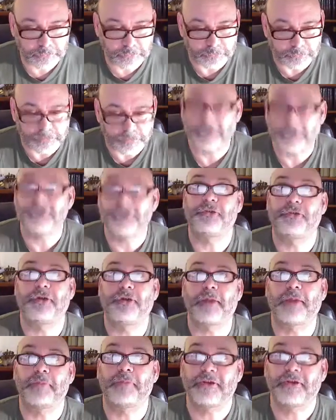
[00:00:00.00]
please do
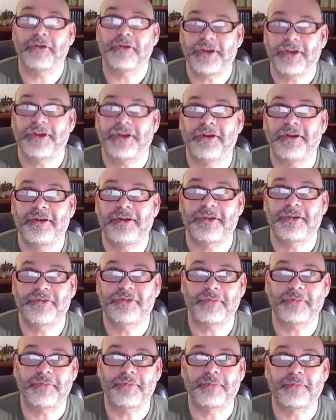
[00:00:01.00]
not be offended.
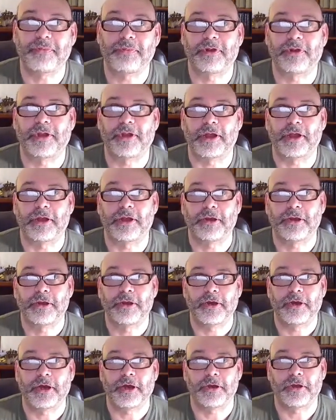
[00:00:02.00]
Some people
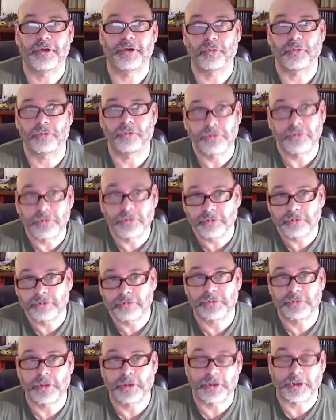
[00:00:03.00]
don't
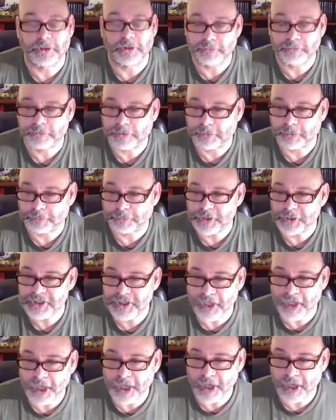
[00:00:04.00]

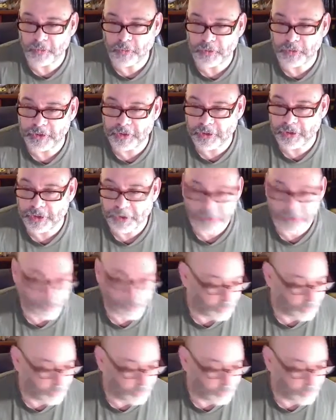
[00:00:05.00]
appreciate it when